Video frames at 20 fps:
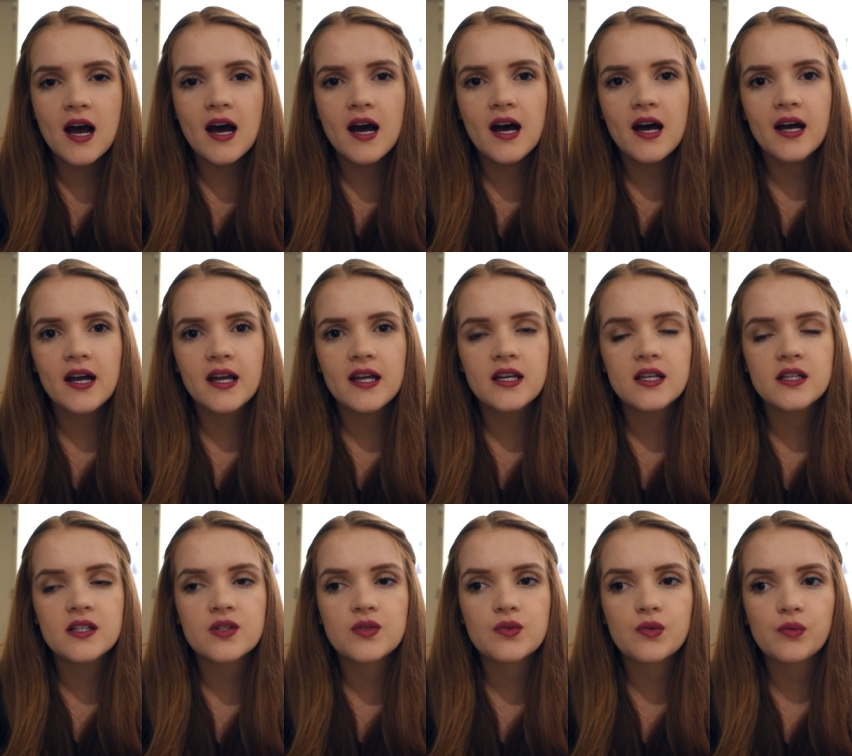uh,
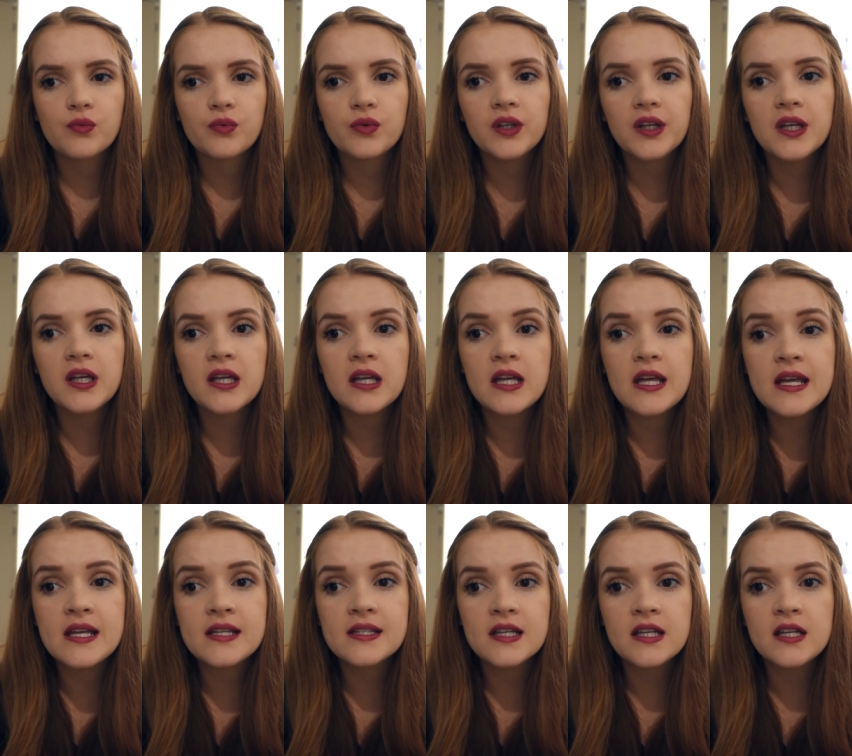it's really
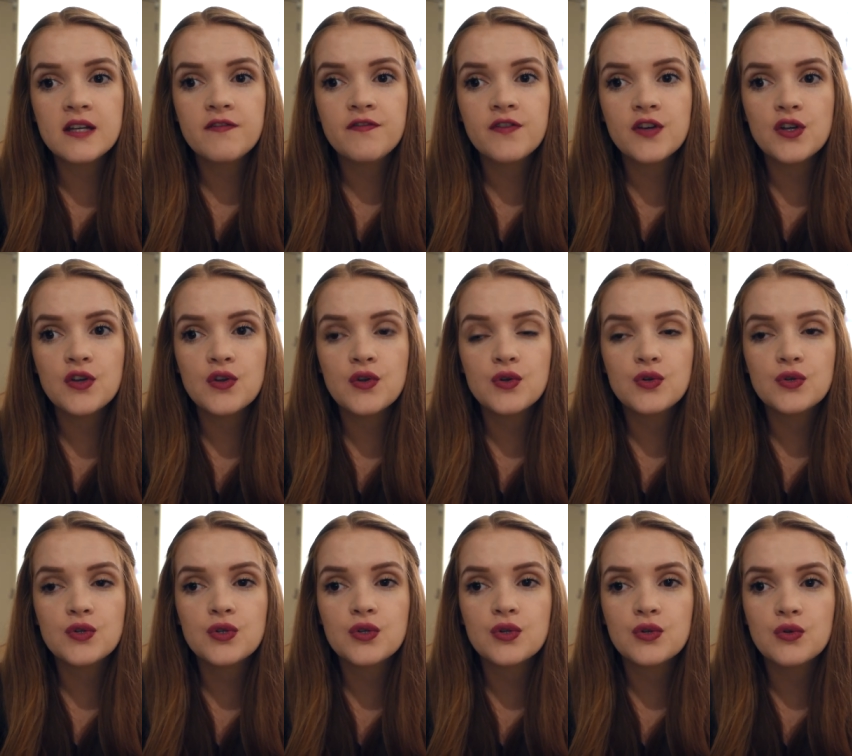easy for
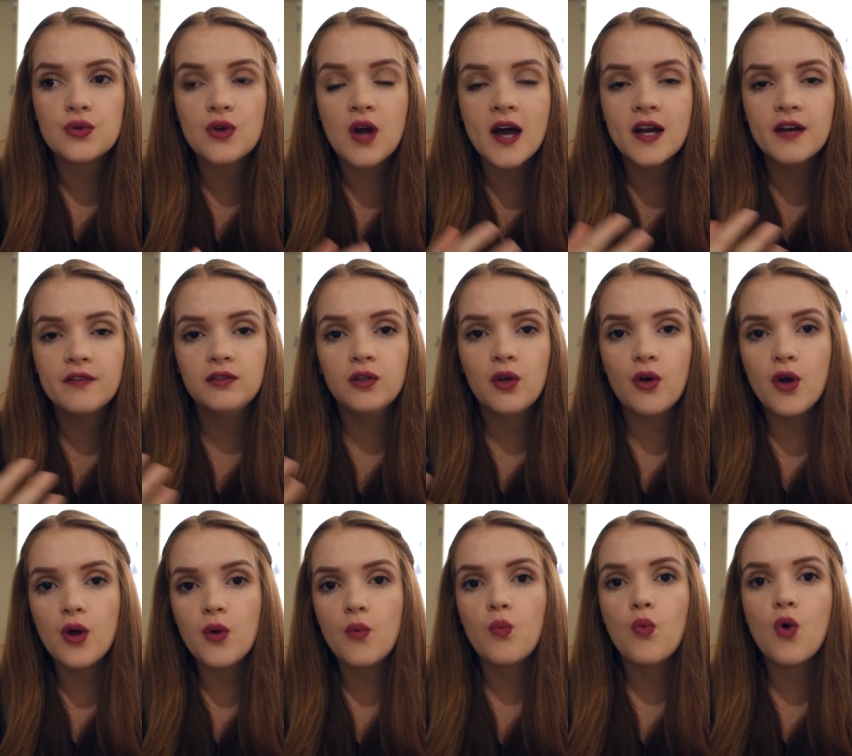you to kind of
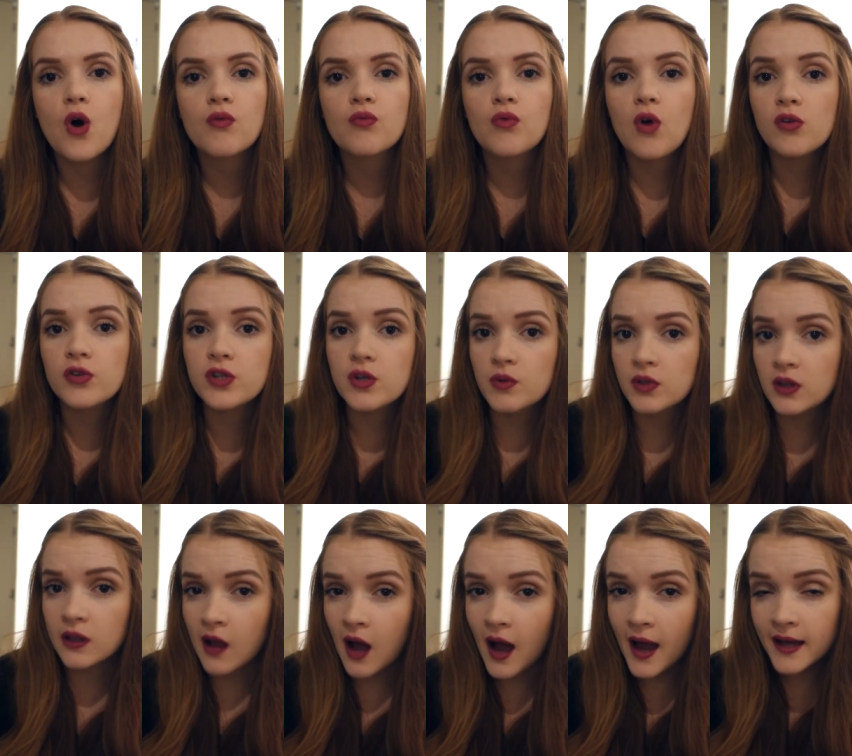learn what role you
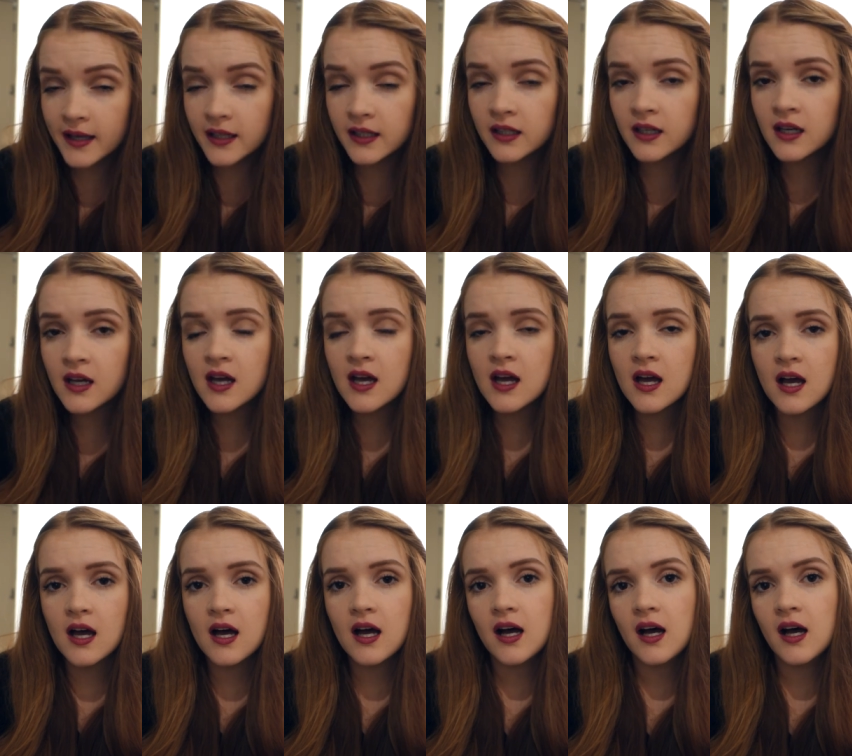would like.
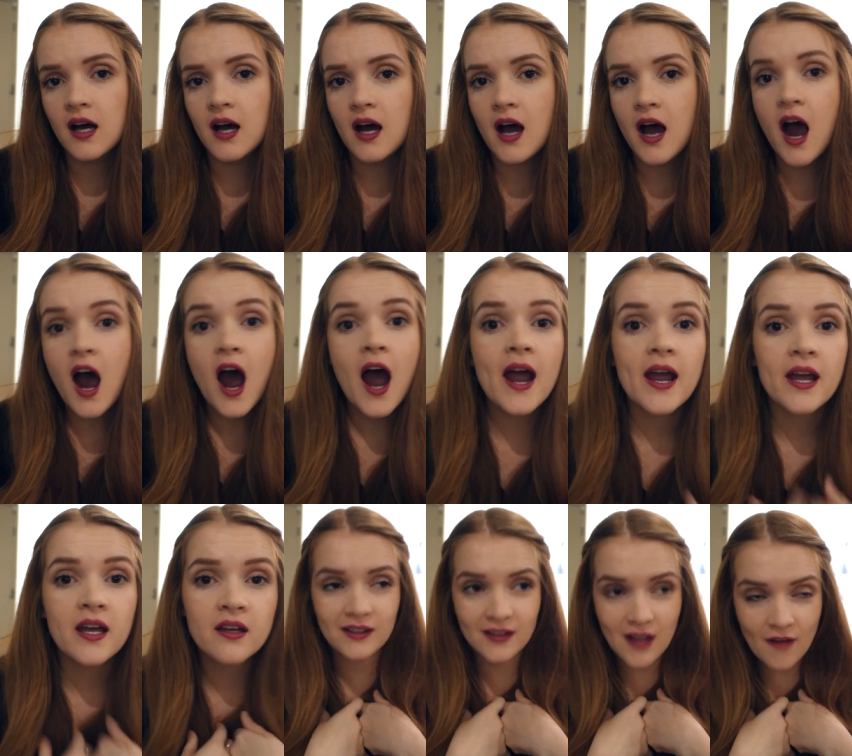Uh,
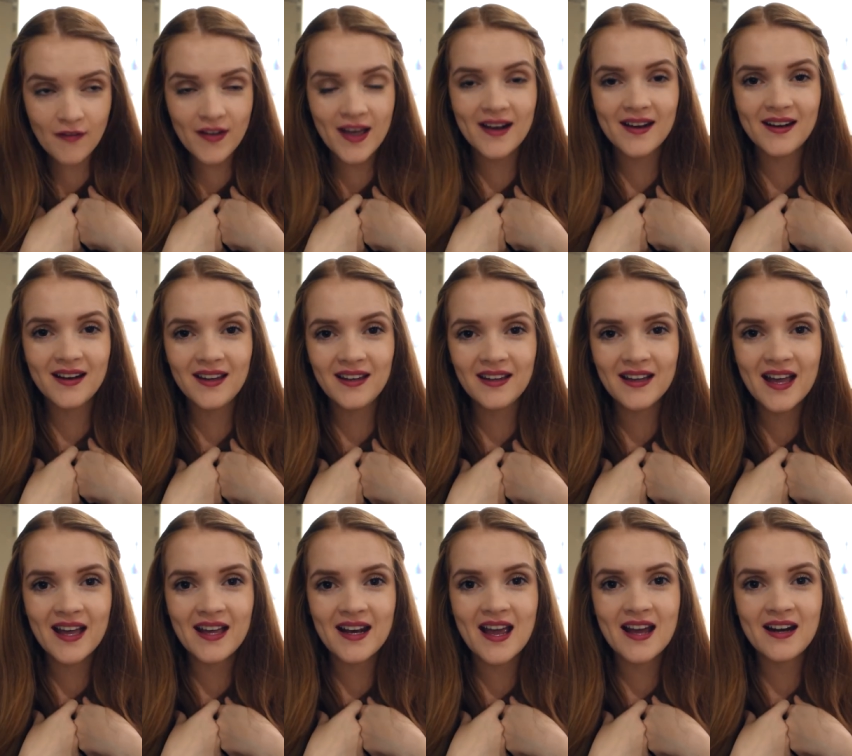I love editing
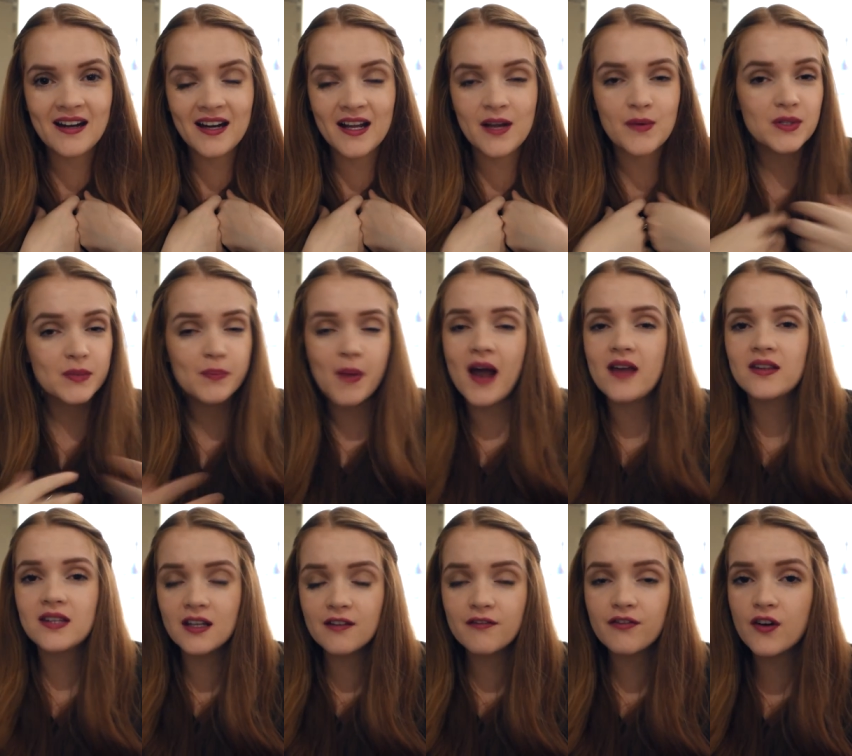and editing was my
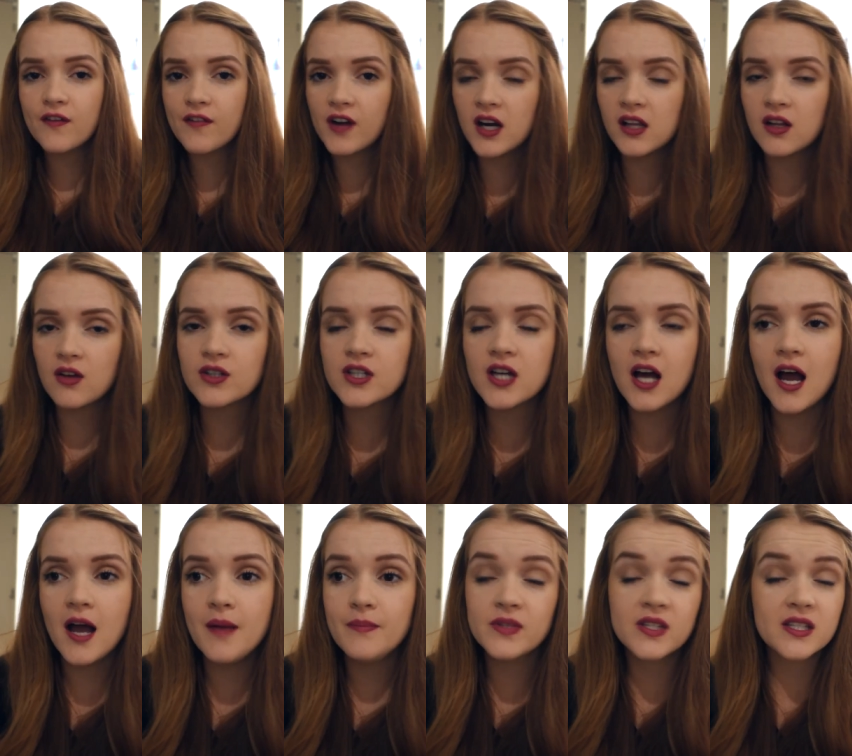thing for a very long
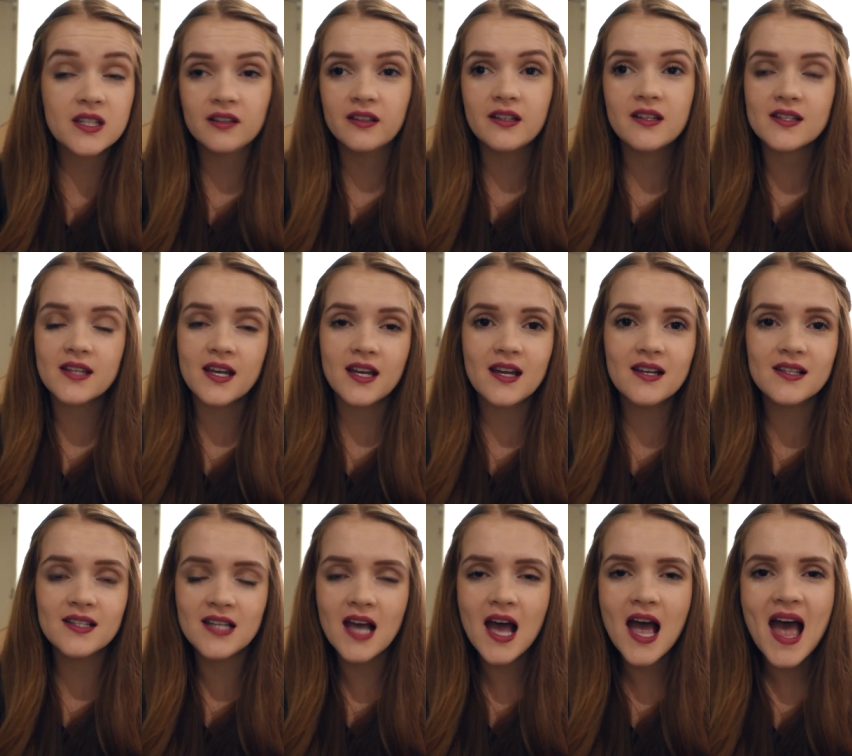time, still is I
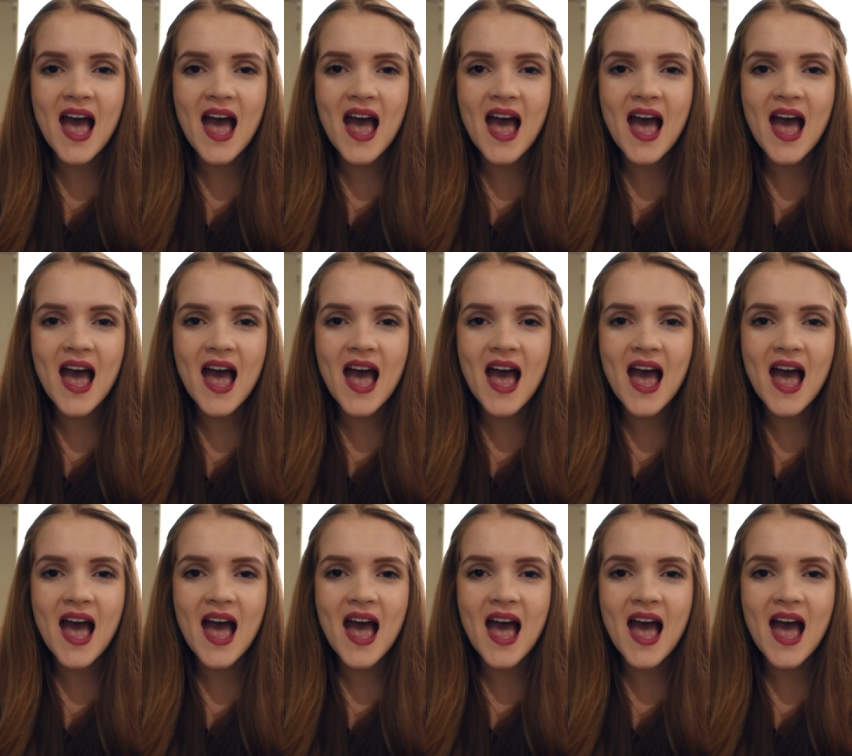guess,